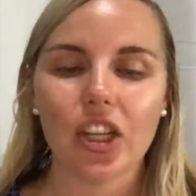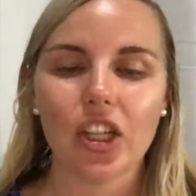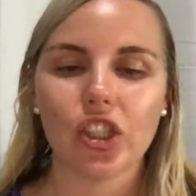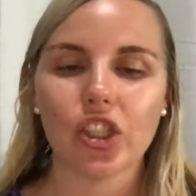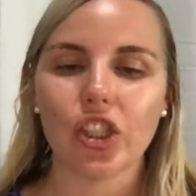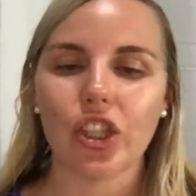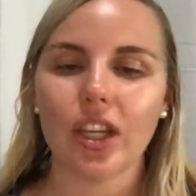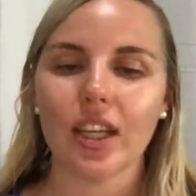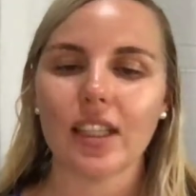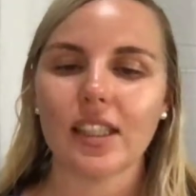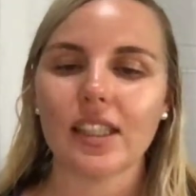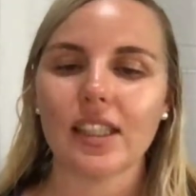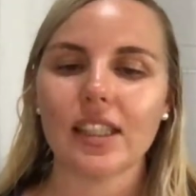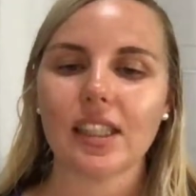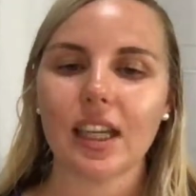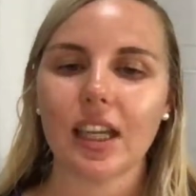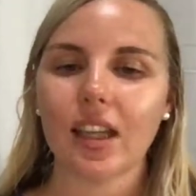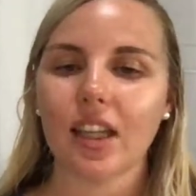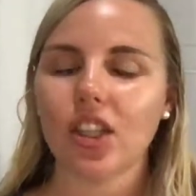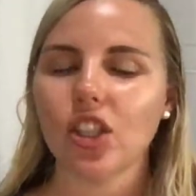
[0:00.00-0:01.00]
So you can
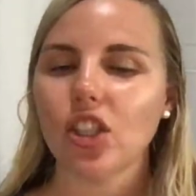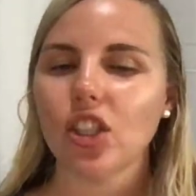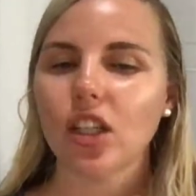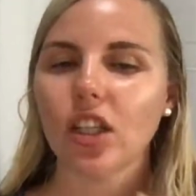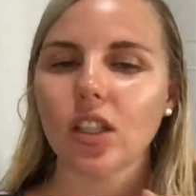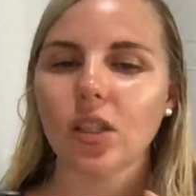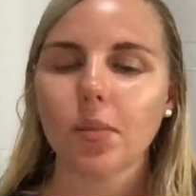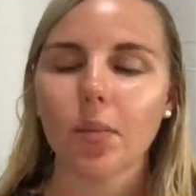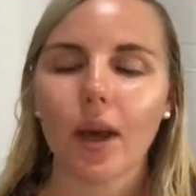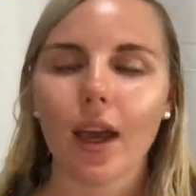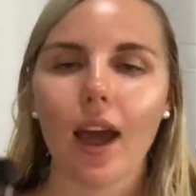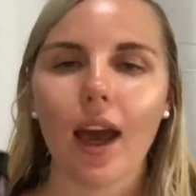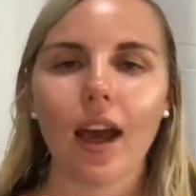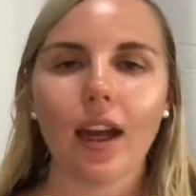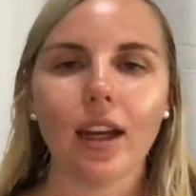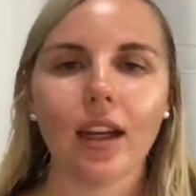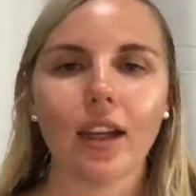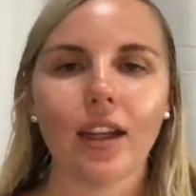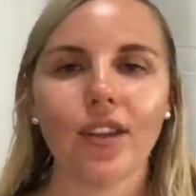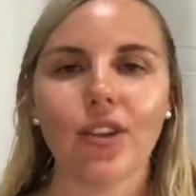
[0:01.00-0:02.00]
see that just by
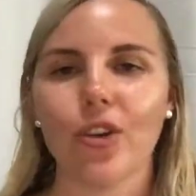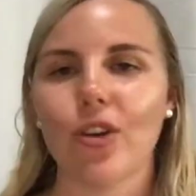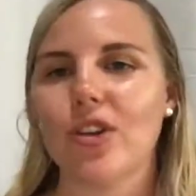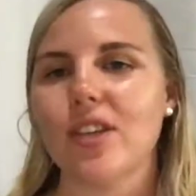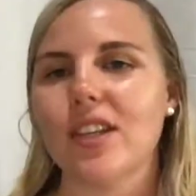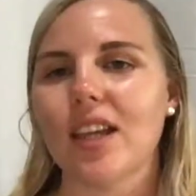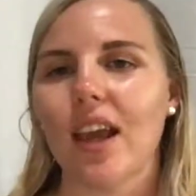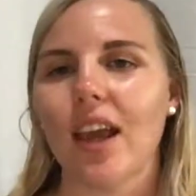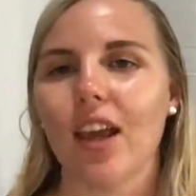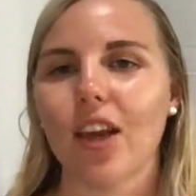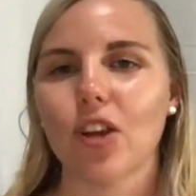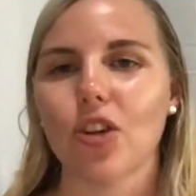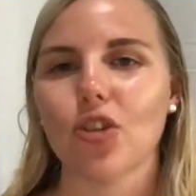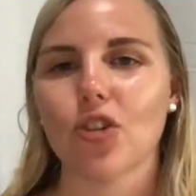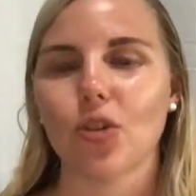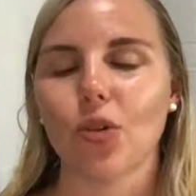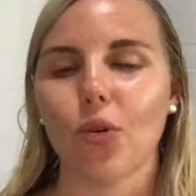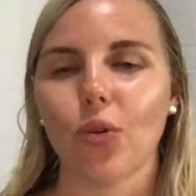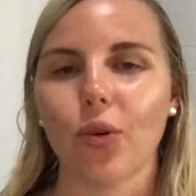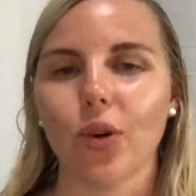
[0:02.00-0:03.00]
adding in those
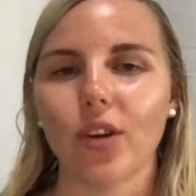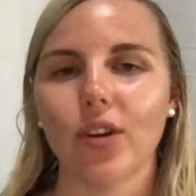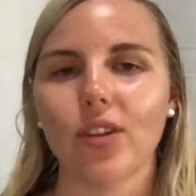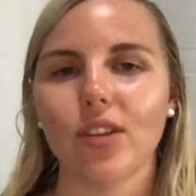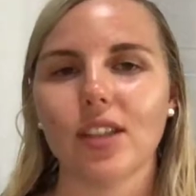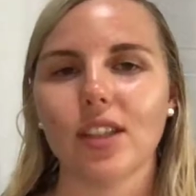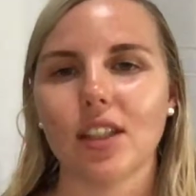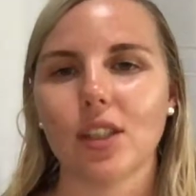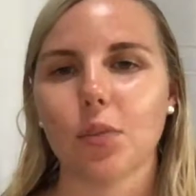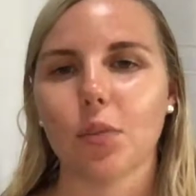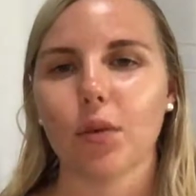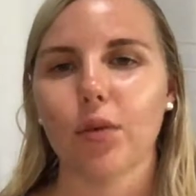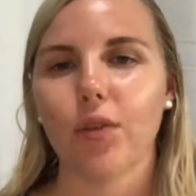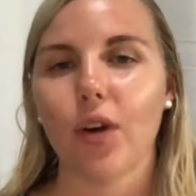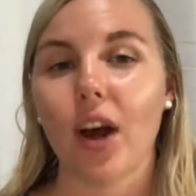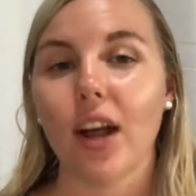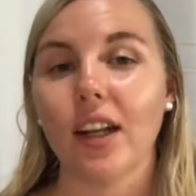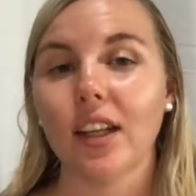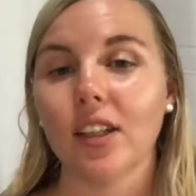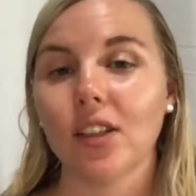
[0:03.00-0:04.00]
extra oils, it's
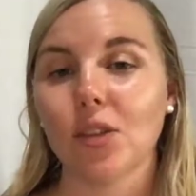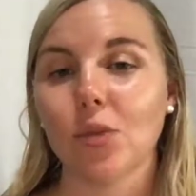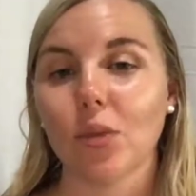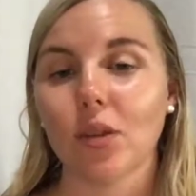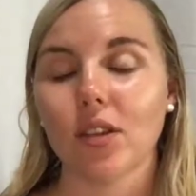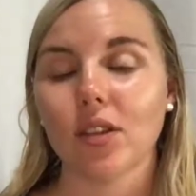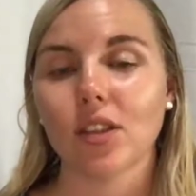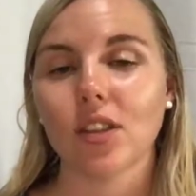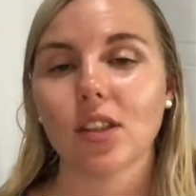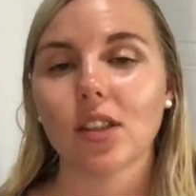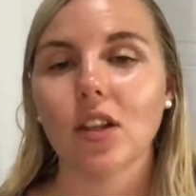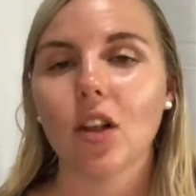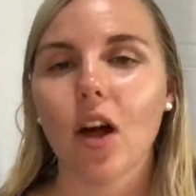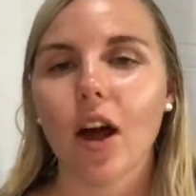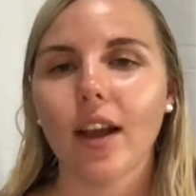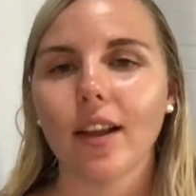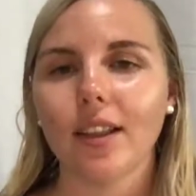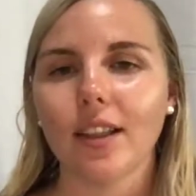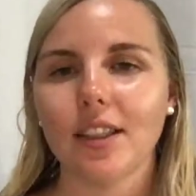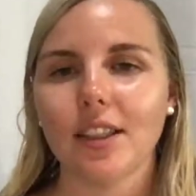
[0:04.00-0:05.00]
providing us with a
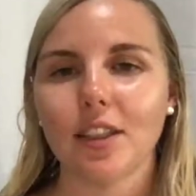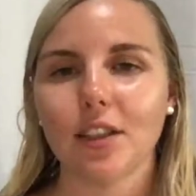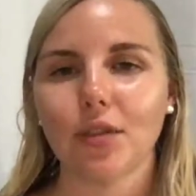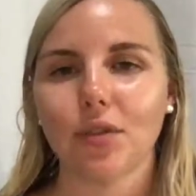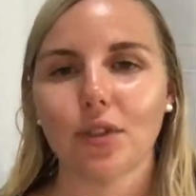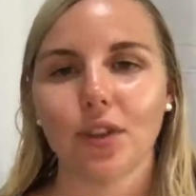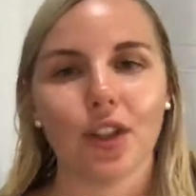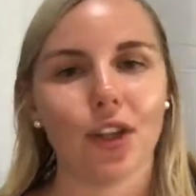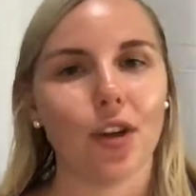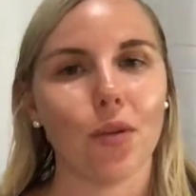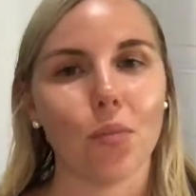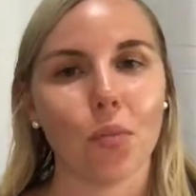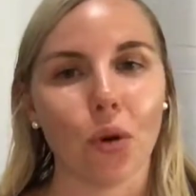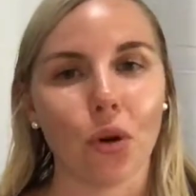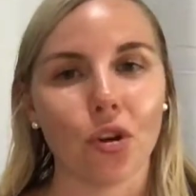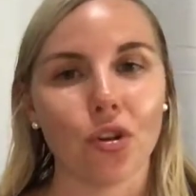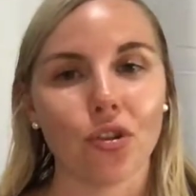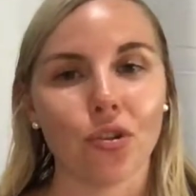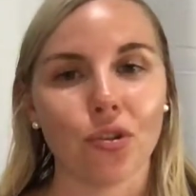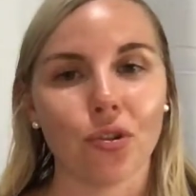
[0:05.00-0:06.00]
slightly different
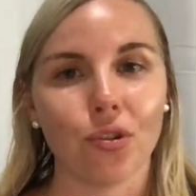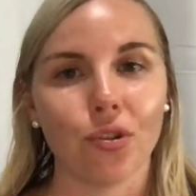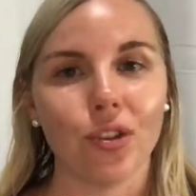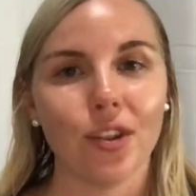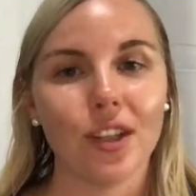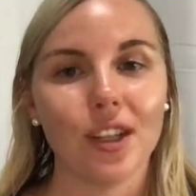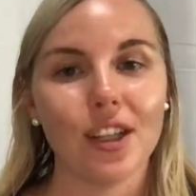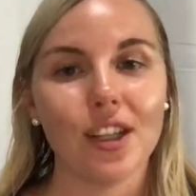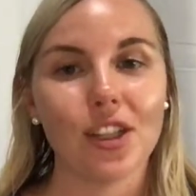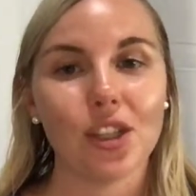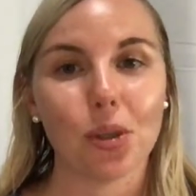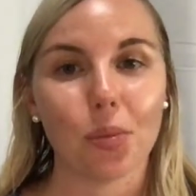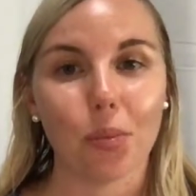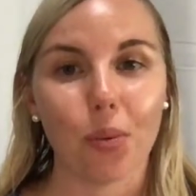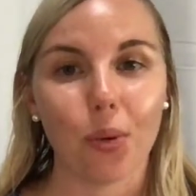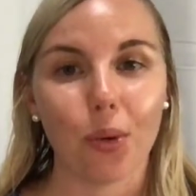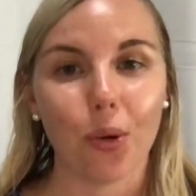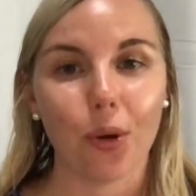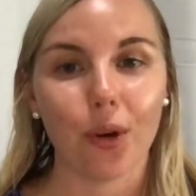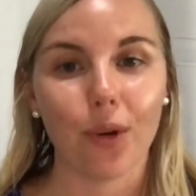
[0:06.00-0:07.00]
emotional
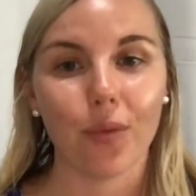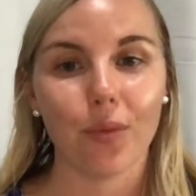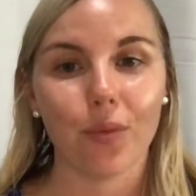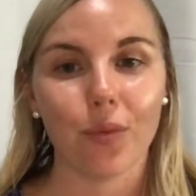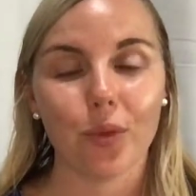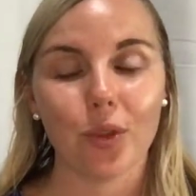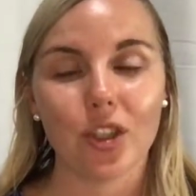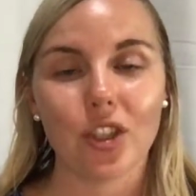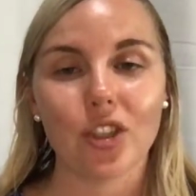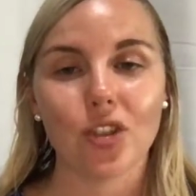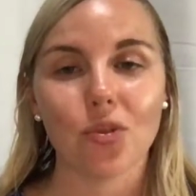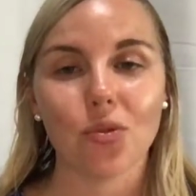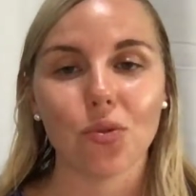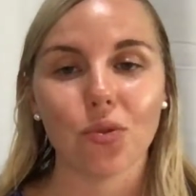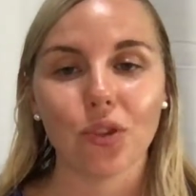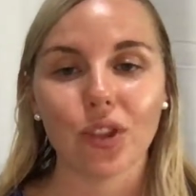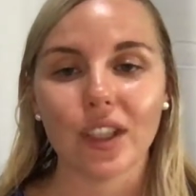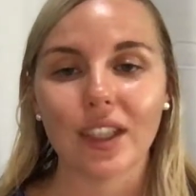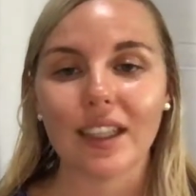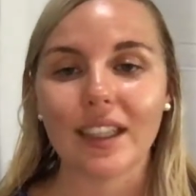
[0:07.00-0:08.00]
support, which is
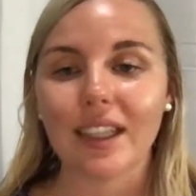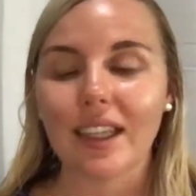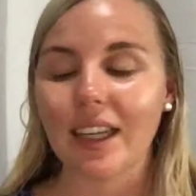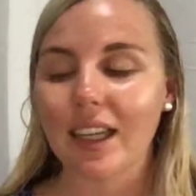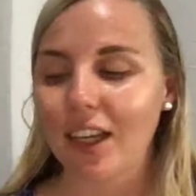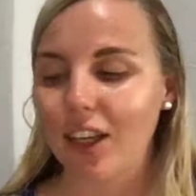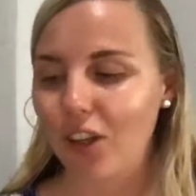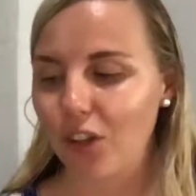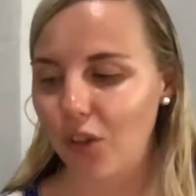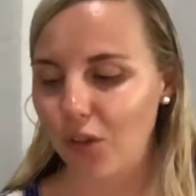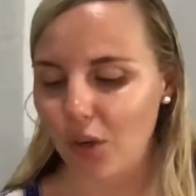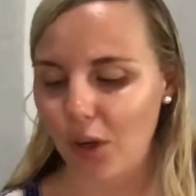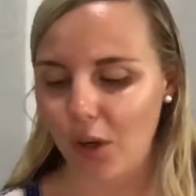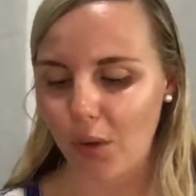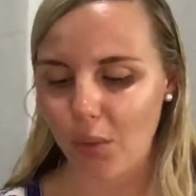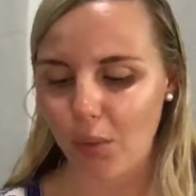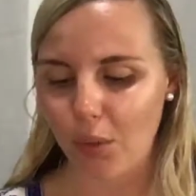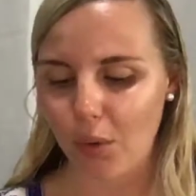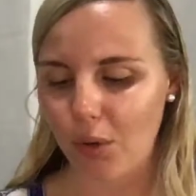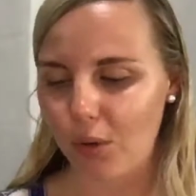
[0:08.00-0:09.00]
really
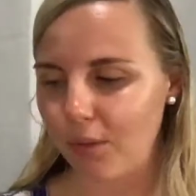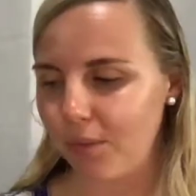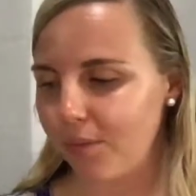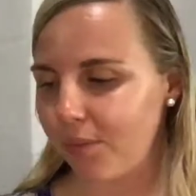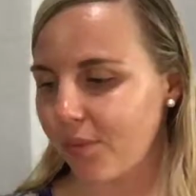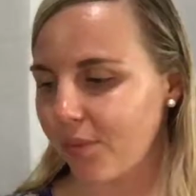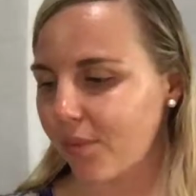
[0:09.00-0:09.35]
incredible.